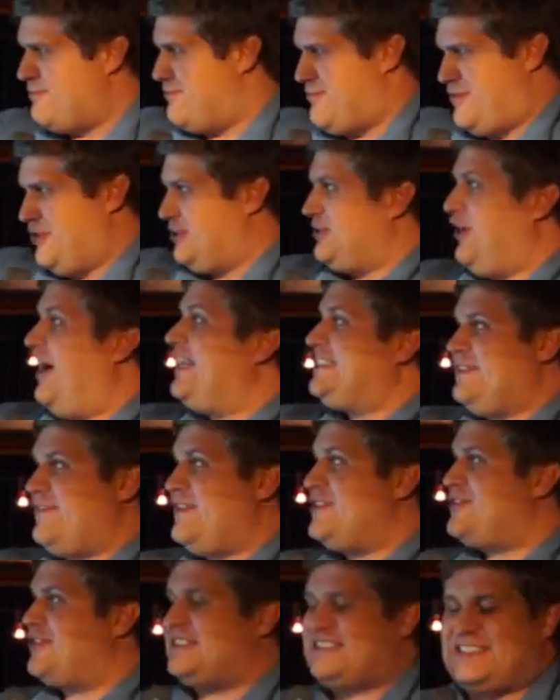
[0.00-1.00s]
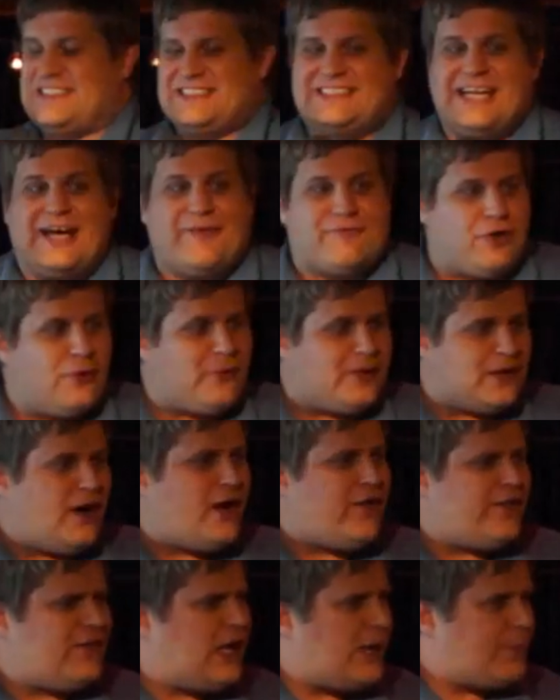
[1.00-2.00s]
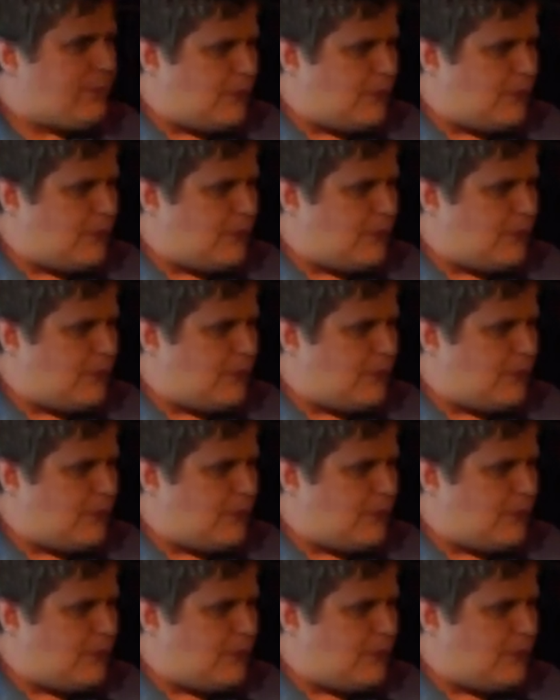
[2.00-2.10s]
There's lots of interesting stuff going on there,